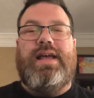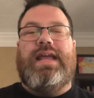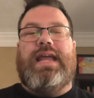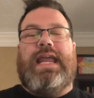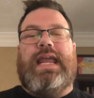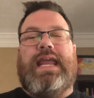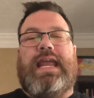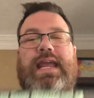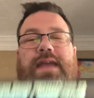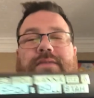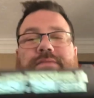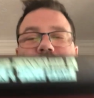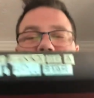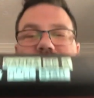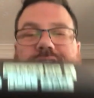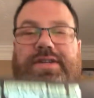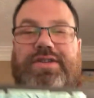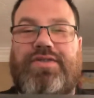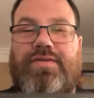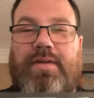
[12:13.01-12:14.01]
He
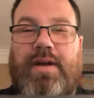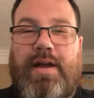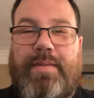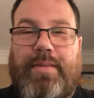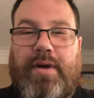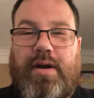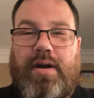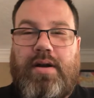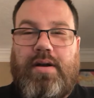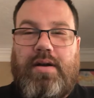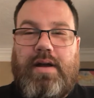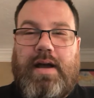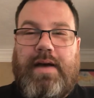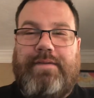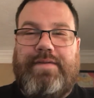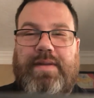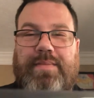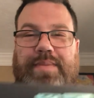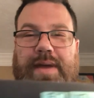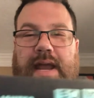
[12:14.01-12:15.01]
was the drummer
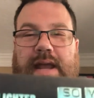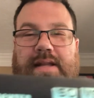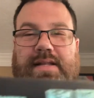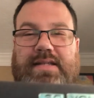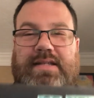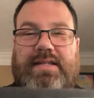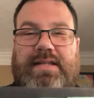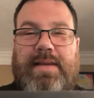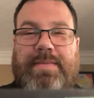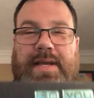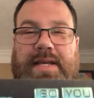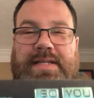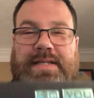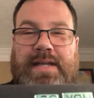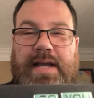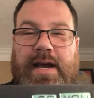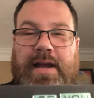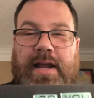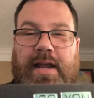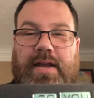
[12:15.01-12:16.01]
of the band
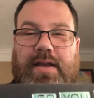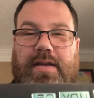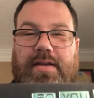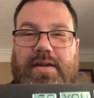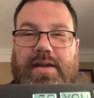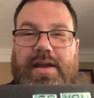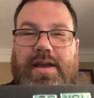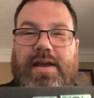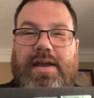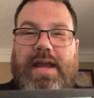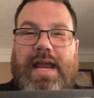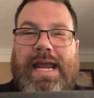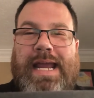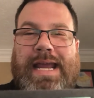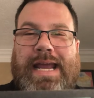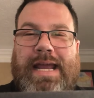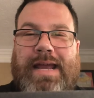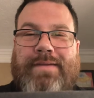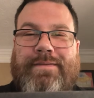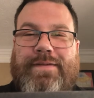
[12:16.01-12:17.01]
Semisonic.
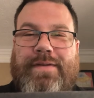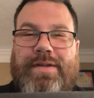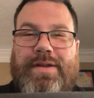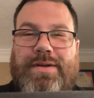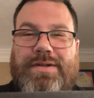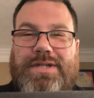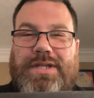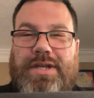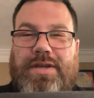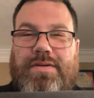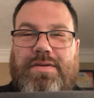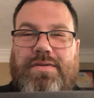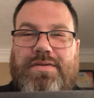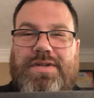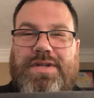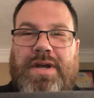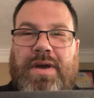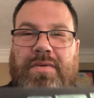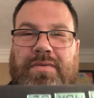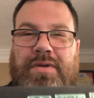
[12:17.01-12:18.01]
And for those of you who
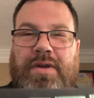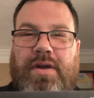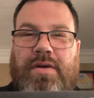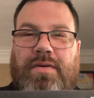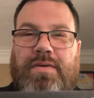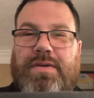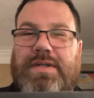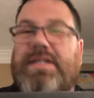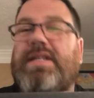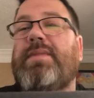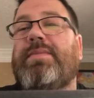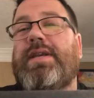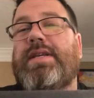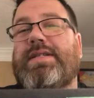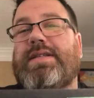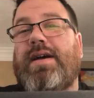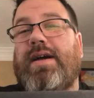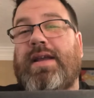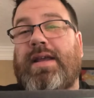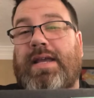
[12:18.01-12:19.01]
don't know who
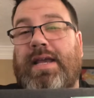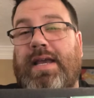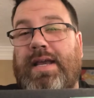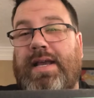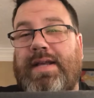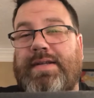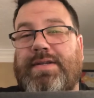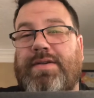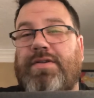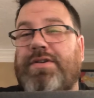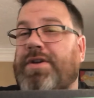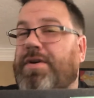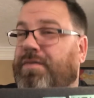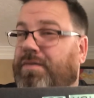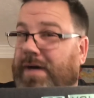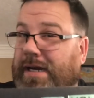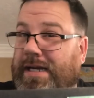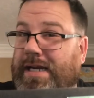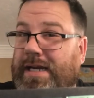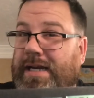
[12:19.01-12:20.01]
Semisonic is, or don't
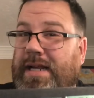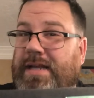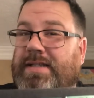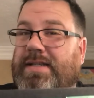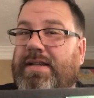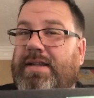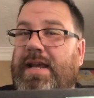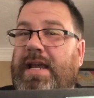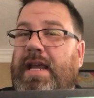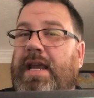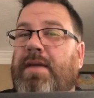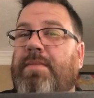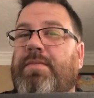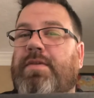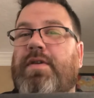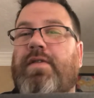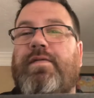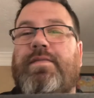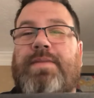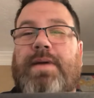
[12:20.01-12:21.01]
recognize the name,
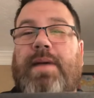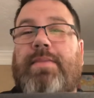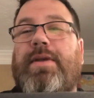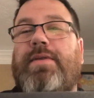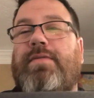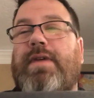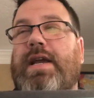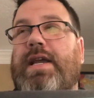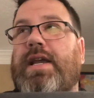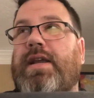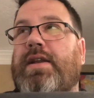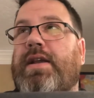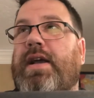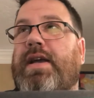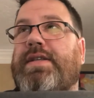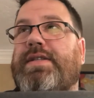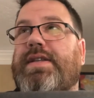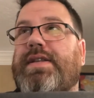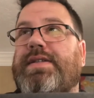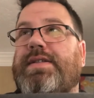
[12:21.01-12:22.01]
you've probably
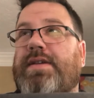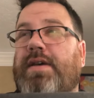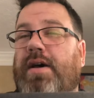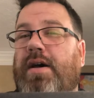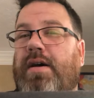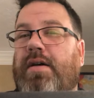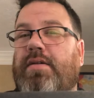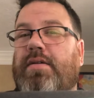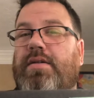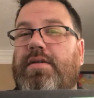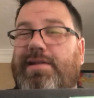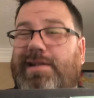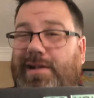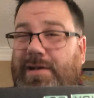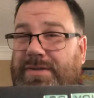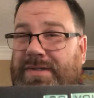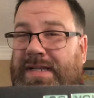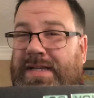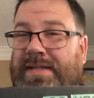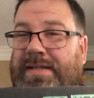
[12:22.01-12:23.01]
recognized the song,
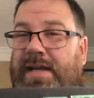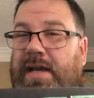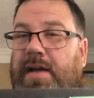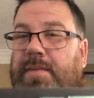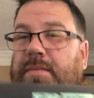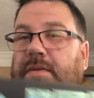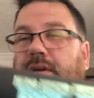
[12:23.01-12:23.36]
Closing Time.